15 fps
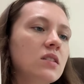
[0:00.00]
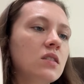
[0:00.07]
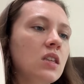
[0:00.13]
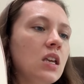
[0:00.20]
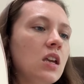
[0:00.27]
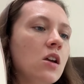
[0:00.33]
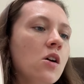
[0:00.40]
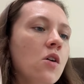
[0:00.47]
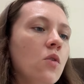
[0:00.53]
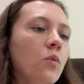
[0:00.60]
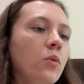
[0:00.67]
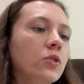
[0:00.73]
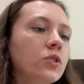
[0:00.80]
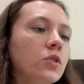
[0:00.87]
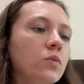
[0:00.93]
the
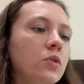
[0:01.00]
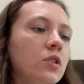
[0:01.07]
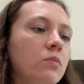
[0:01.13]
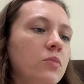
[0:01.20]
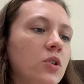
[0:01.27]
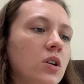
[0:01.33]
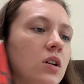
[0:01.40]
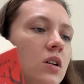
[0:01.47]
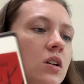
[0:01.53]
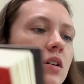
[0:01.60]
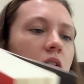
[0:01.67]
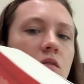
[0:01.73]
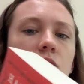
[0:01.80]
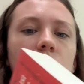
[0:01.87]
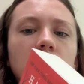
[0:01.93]
Wilderwood book,
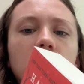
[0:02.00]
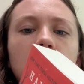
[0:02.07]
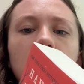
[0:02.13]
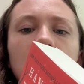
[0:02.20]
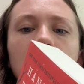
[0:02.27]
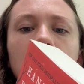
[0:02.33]
Wilderwood